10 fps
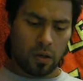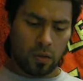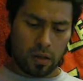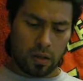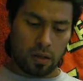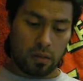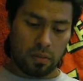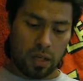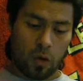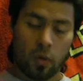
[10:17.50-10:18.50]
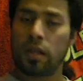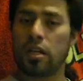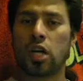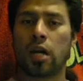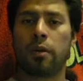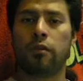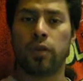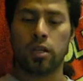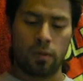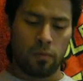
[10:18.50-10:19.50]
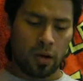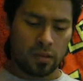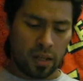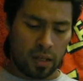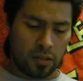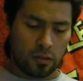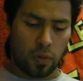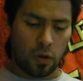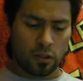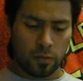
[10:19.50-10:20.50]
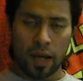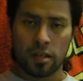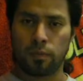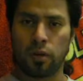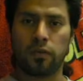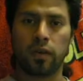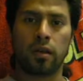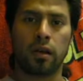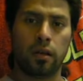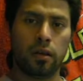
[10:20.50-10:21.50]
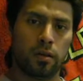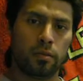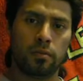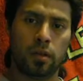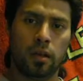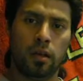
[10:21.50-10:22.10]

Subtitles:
But anyway, one thing that's shocking about Frenchie Martin is that he spoke Spanish perfectly clear.